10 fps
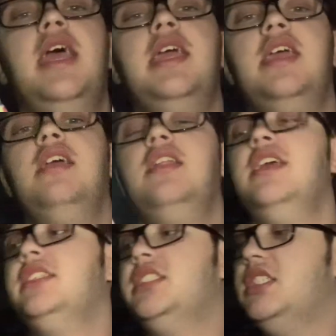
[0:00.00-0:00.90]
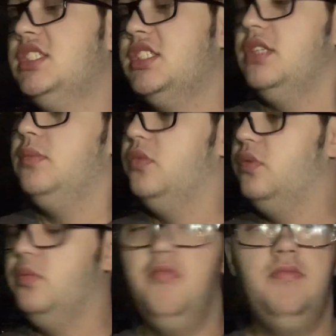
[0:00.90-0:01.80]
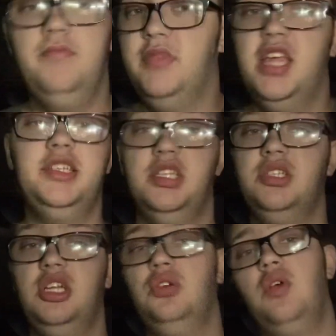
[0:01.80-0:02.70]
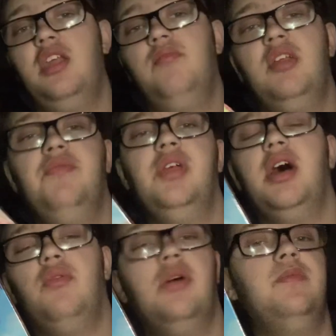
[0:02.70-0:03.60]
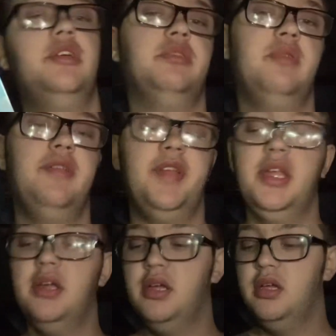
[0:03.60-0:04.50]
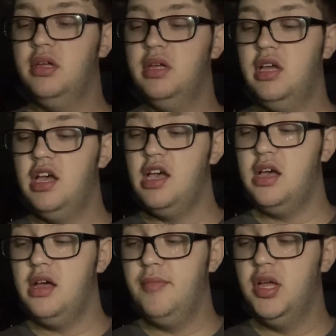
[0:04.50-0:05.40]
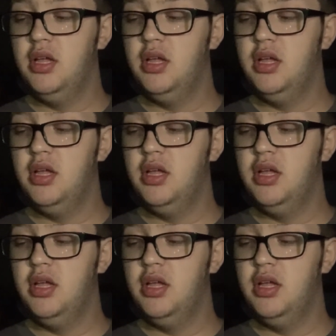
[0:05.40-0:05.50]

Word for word: And it's just, this is a great movie. I love this movie. Um,